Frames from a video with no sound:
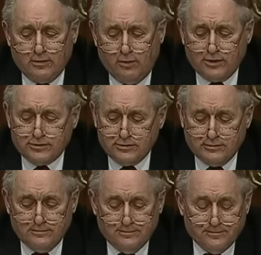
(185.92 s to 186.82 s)
question
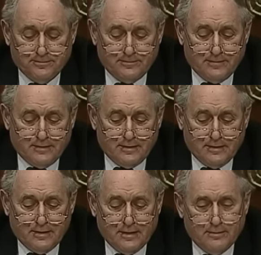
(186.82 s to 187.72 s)

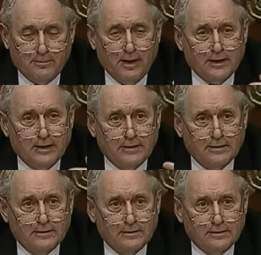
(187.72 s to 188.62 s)
by
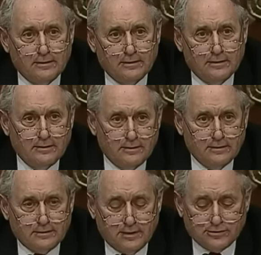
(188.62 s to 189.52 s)
a
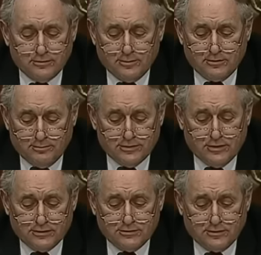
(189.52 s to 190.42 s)
customer,
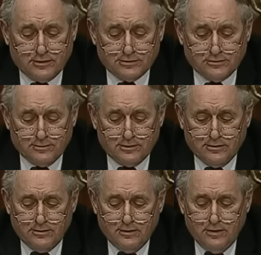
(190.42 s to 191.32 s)
potential customer.
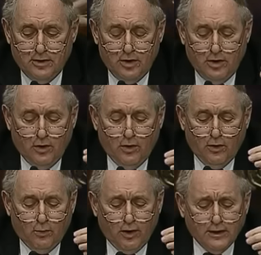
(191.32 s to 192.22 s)

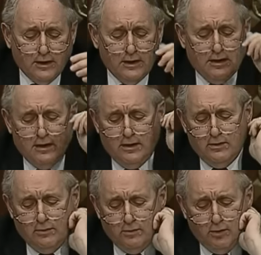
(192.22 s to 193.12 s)
What,
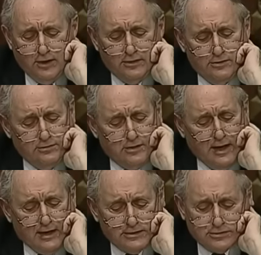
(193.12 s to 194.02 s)
what did you
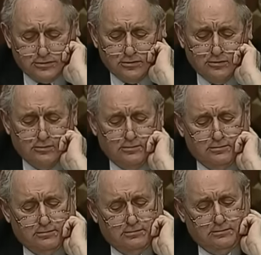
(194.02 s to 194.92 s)
guys do
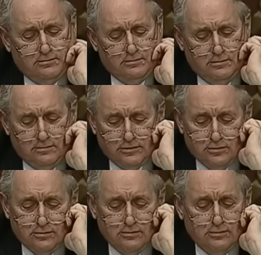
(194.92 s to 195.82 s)

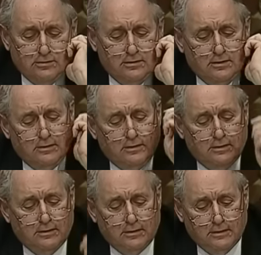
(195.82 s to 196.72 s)
to
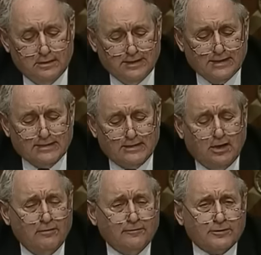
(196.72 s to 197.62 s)
get
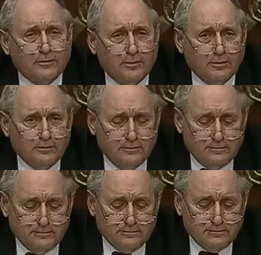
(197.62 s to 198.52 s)
comfortable
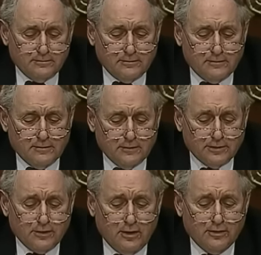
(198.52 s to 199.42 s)
with
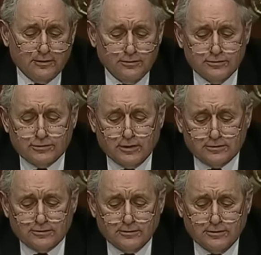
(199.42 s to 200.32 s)
all the new
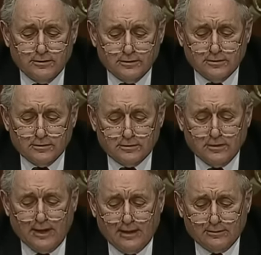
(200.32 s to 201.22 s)
century
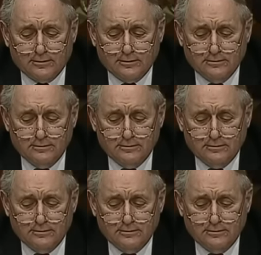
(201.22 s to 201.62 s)
collateral?